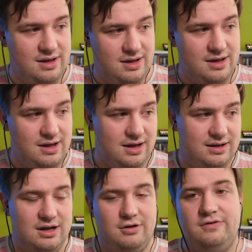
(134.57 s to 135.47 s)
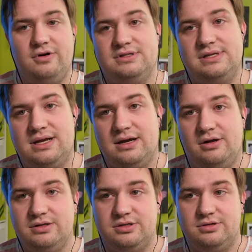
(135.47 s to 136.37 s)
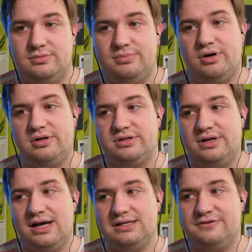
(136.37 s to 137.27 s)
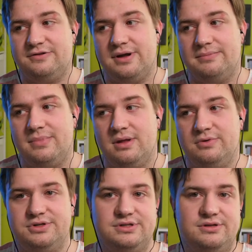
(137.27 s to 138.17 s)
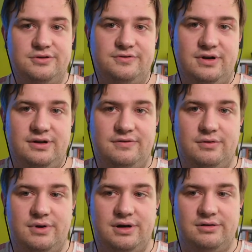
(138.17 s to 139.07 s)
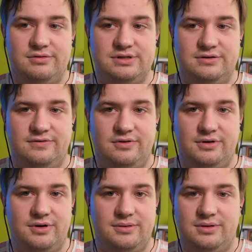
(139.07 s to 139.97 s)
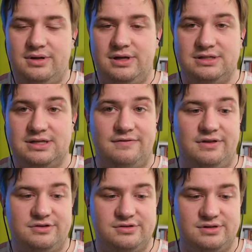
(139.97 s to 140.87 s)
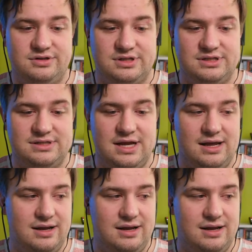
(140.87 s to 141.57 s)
And then, of course, it can also pause on last frame, which is useful if you want to use it for stuff that should just stay there.